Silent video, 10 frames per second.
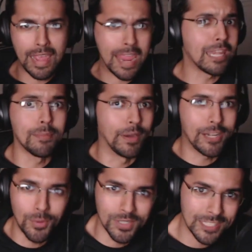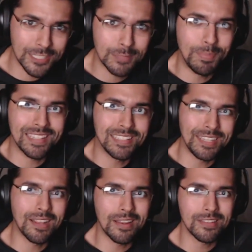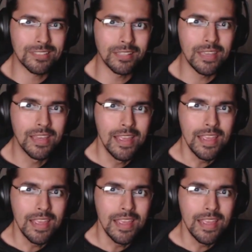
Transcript: anybody was expecting, honestly,